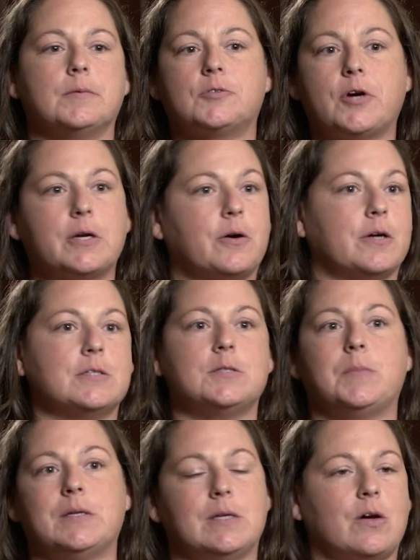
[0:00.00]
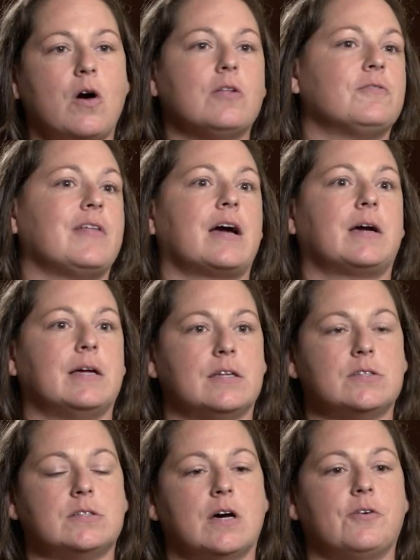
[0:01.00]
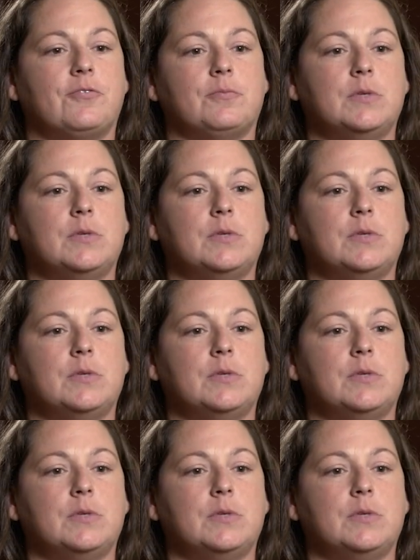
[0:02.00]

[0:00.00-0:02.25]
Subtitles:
credit card spending, all of that kind of stuff,